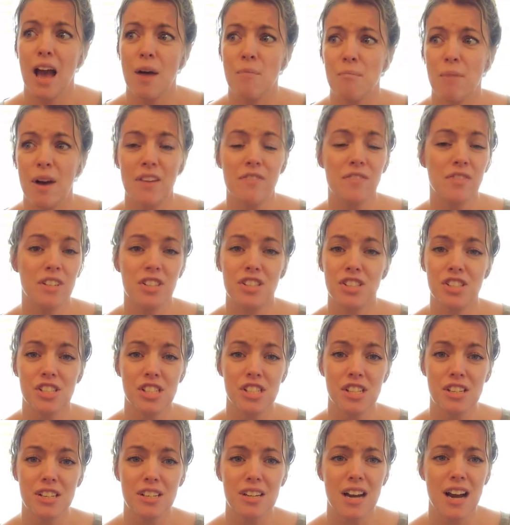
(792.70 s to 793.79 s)
my first
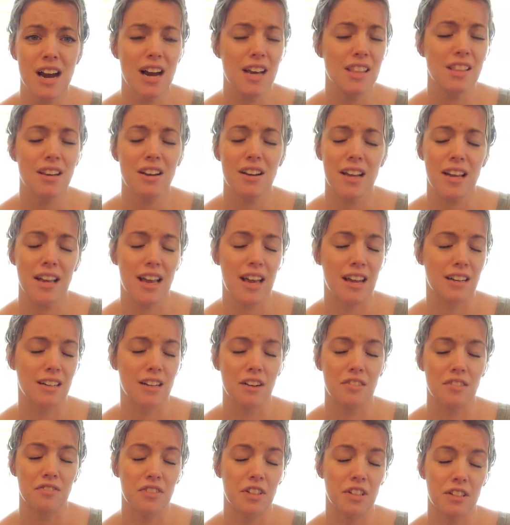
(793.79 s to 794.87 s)
year, I thought I had it
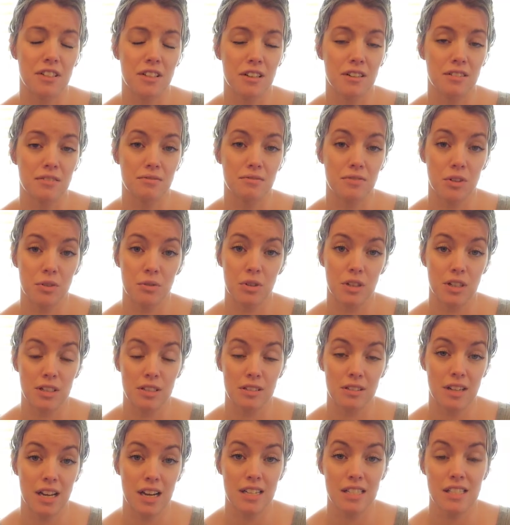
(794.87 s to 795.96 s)
all figured out, for one.
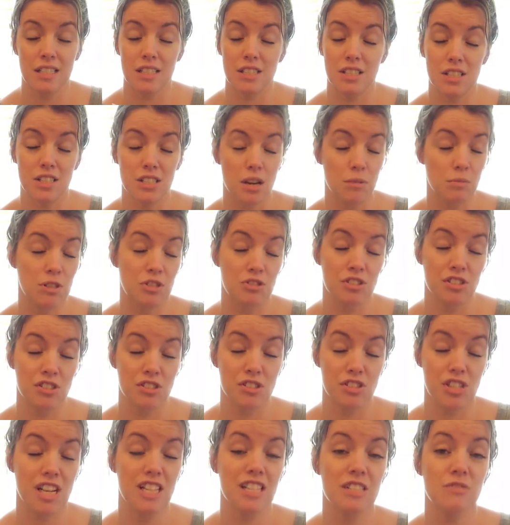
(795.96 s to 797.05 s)
I did so much
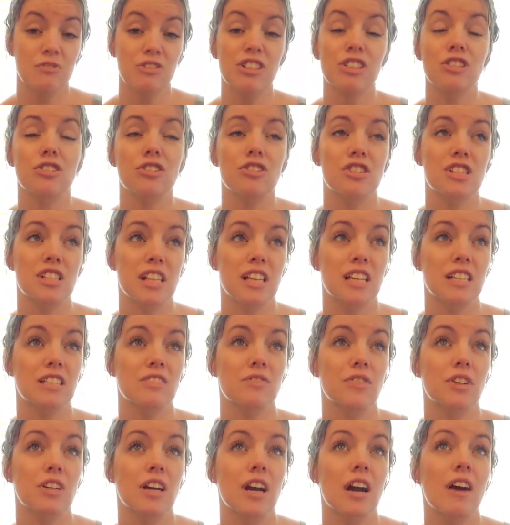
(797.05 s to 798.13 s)
research. I researched things
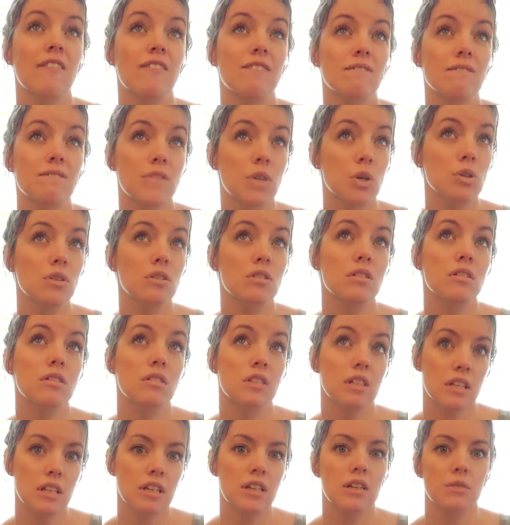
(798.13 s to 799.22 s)
for a full
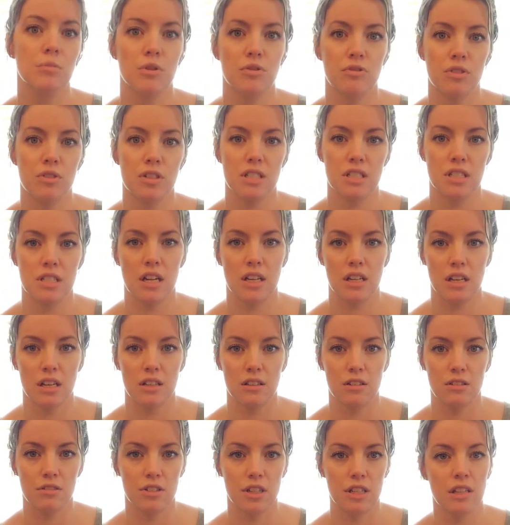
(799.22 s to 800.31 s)
year before deciding on
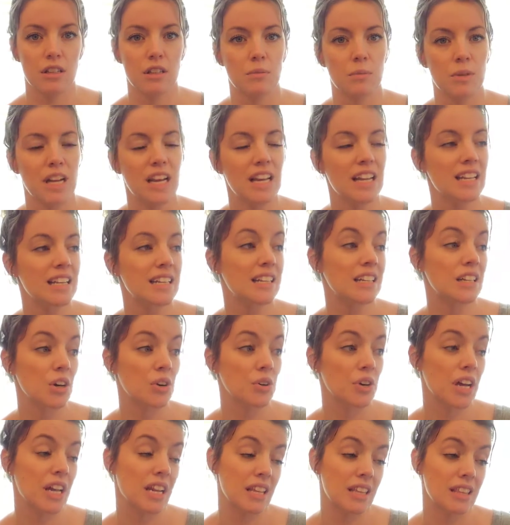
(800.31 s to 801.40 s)
the curriculum, and I didn't know
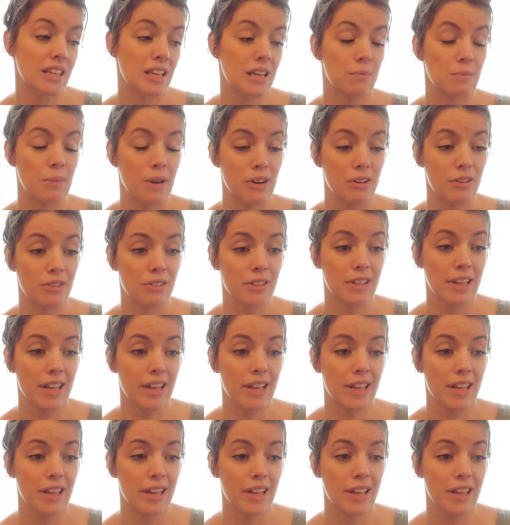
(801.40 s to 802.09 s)
anything about,